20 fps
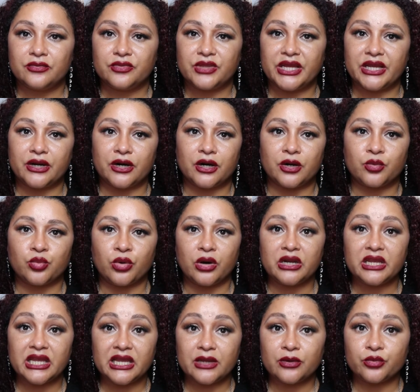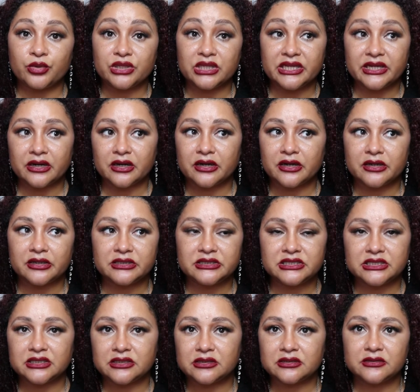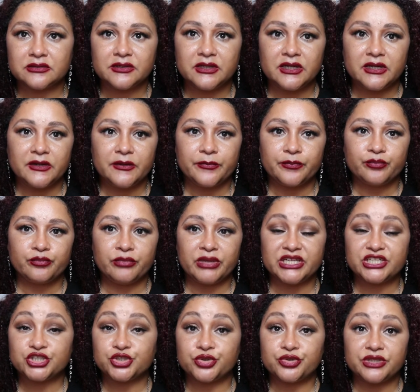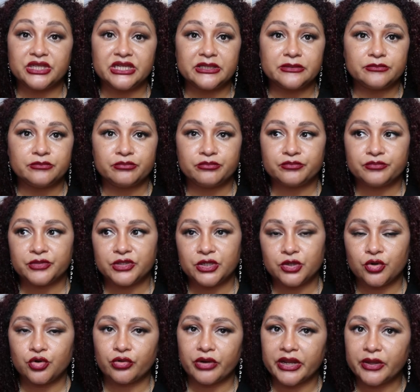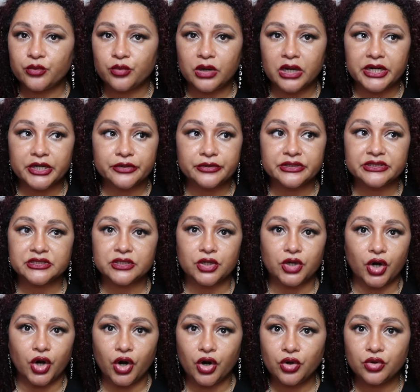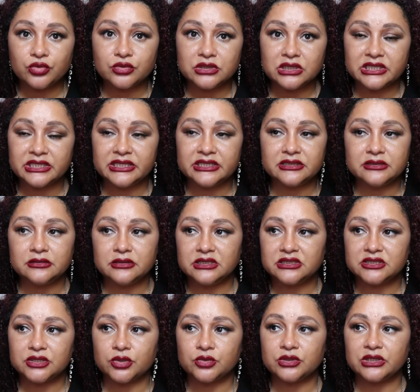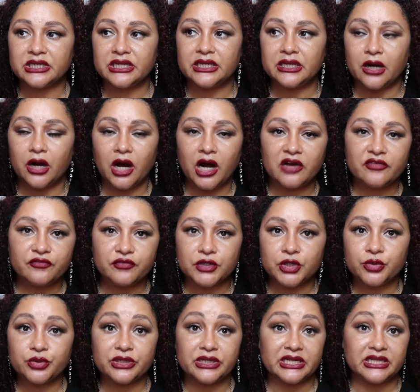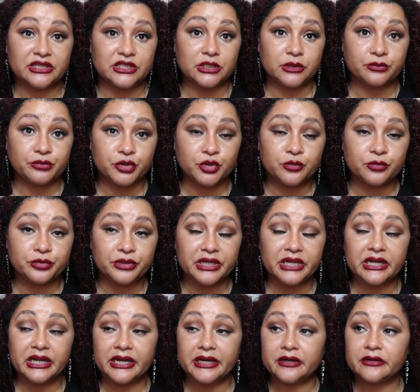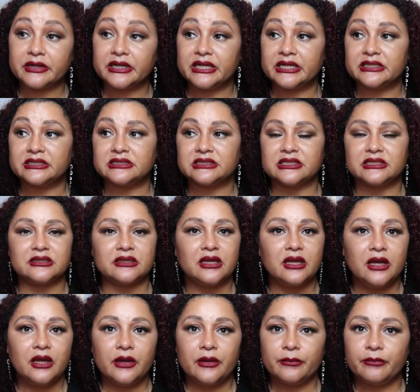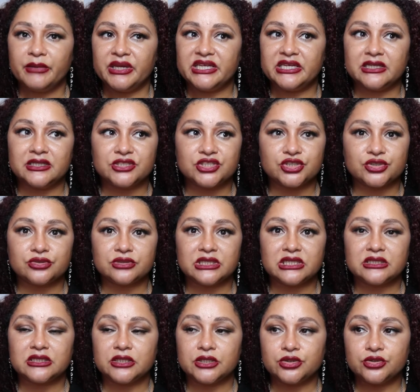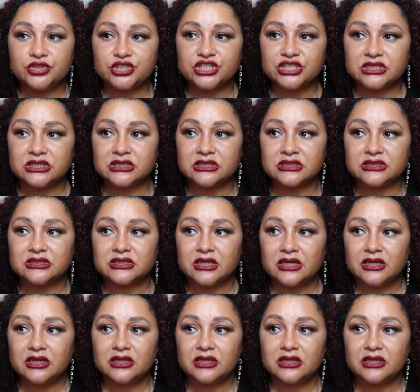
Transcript: they are working really hard to make sure that, you know, gray water is only offloaded at the appropriate areas, and making sure that the ocean is